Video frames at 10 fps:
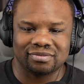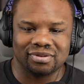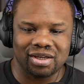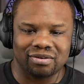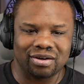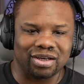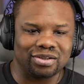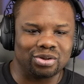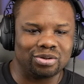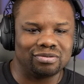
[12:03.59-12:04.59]
Yeah, right,
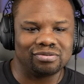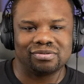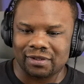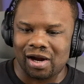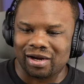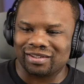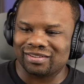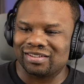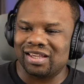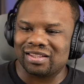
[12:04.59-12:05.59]
dude. All right,
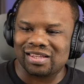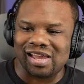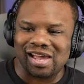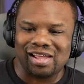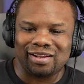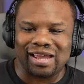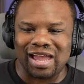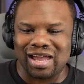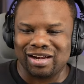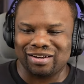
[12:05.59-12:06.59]
get the hell
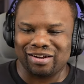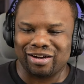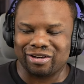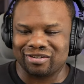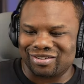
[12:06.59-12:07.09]
out of there.